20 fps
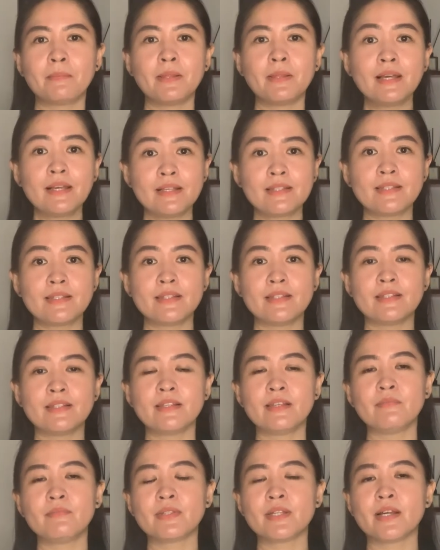Plus, at the
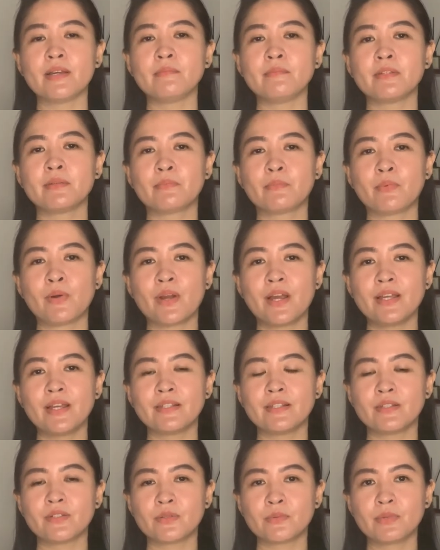same time, the
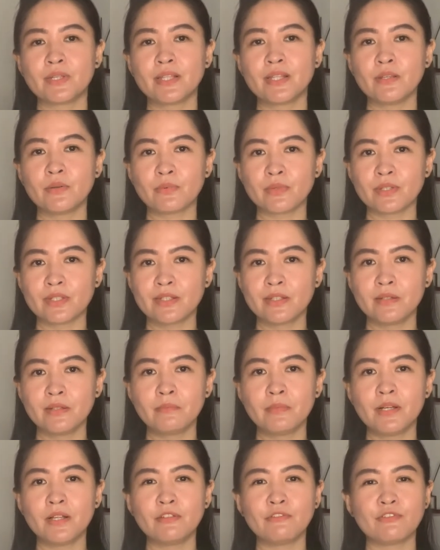price is really
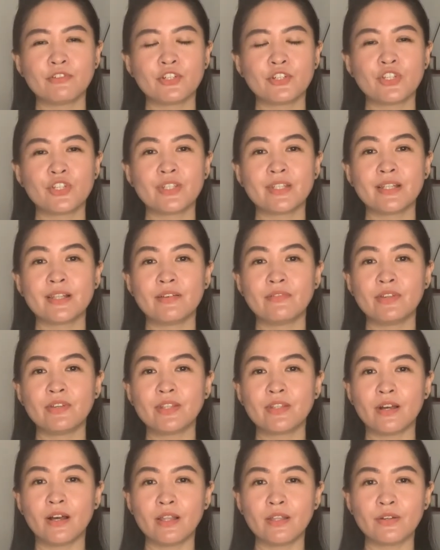reasonable for just
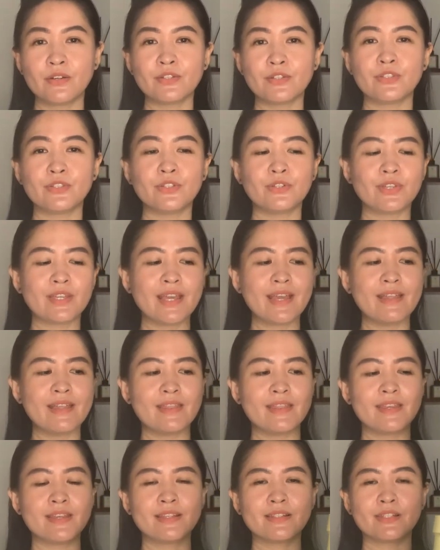$11. You get
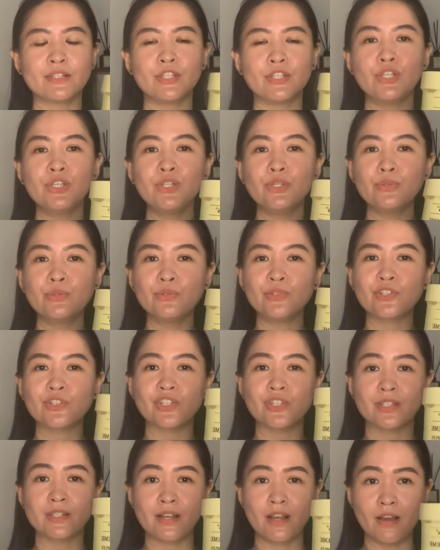this
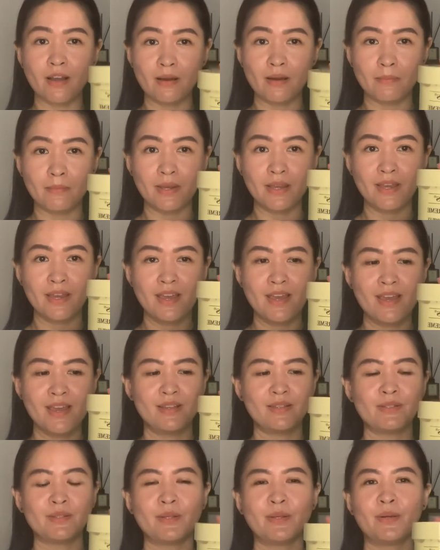huge tub.
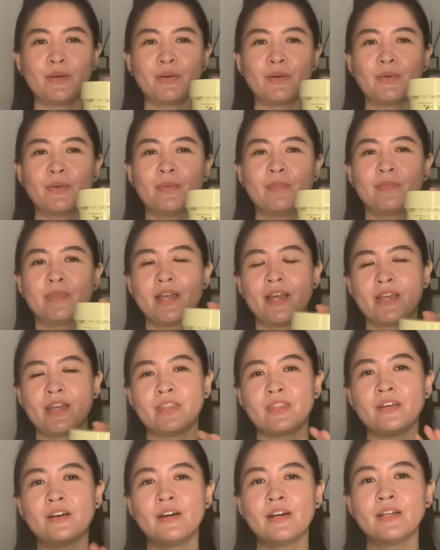So I
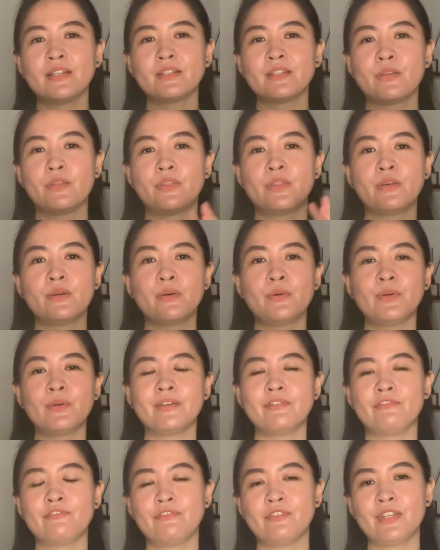thought though
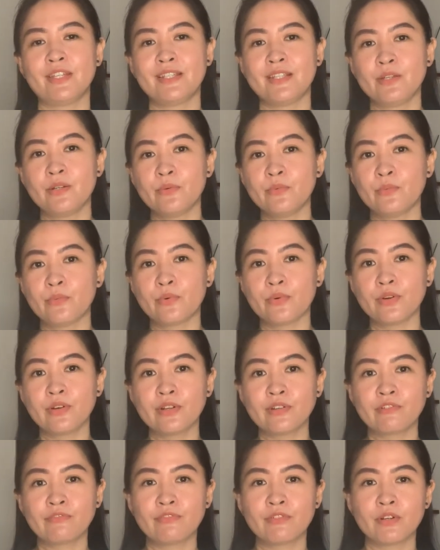if it didn't
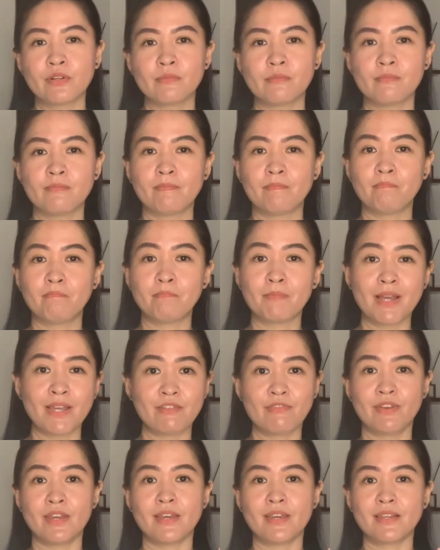work for my
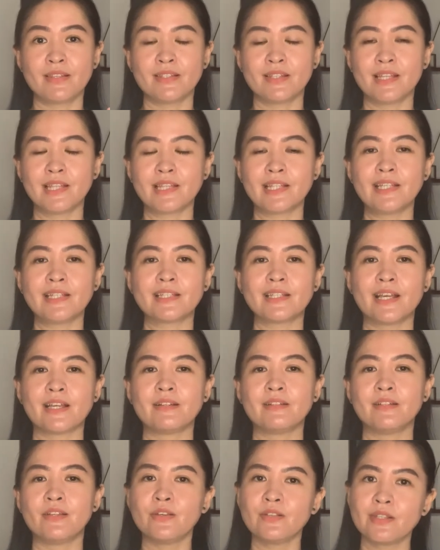face, at least I
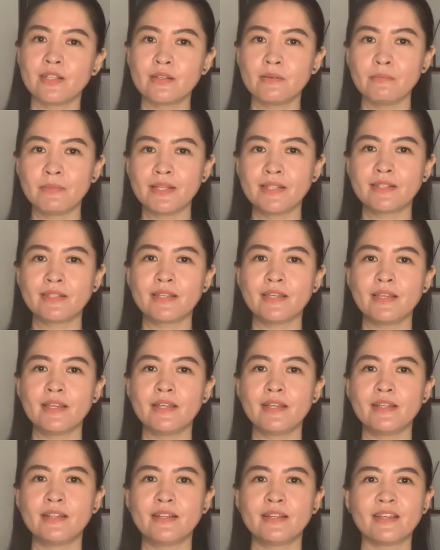could use it on my
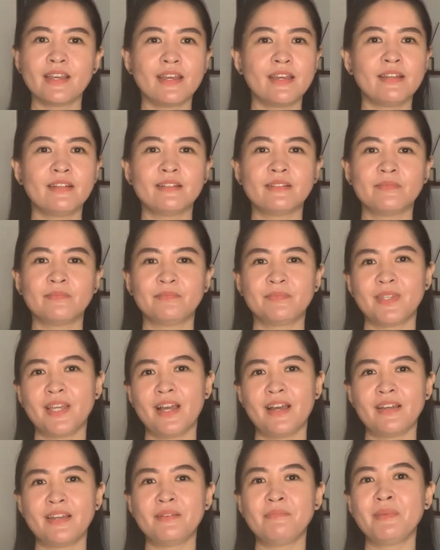skin and
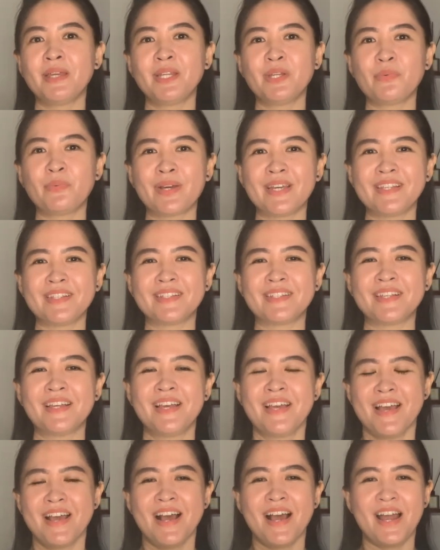yeah, in many ways.
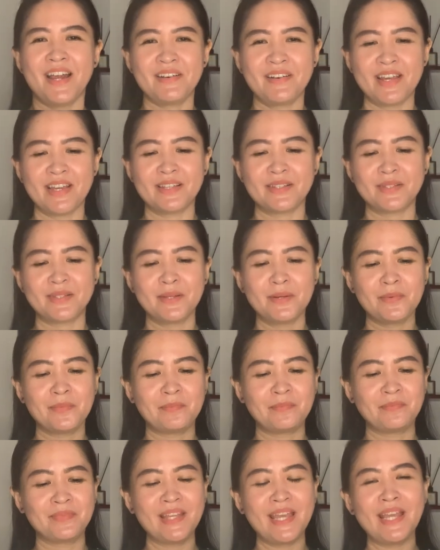All right, so
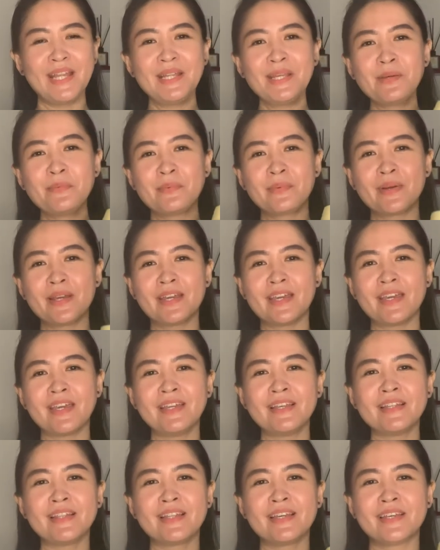
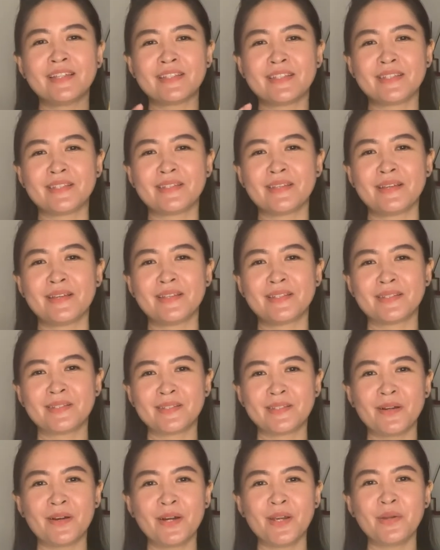anyway, let's
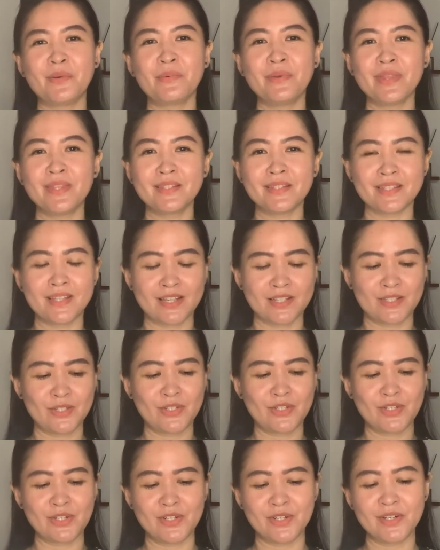start with the
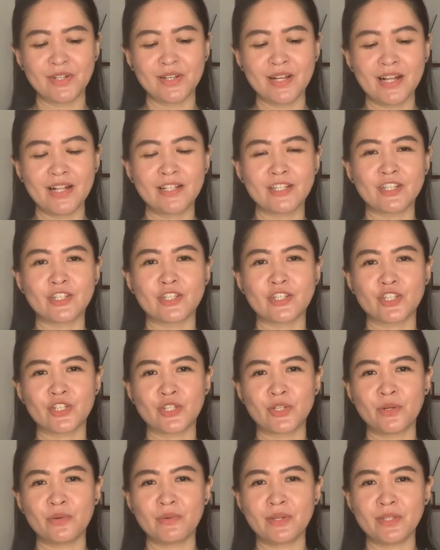texture. I'll just
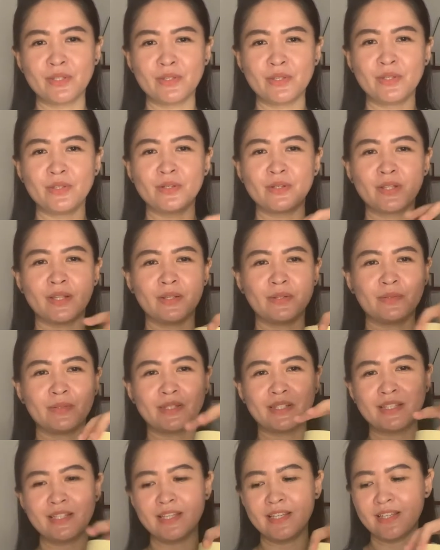show it to you
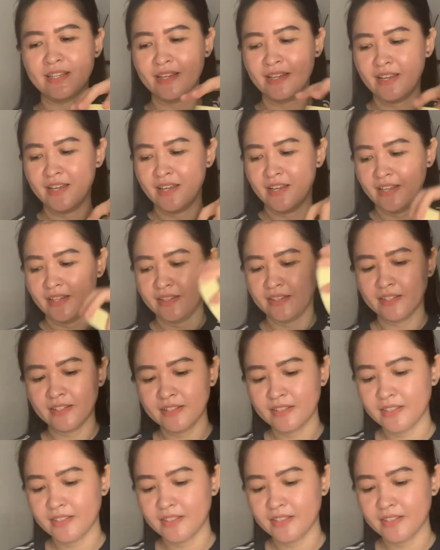closely. The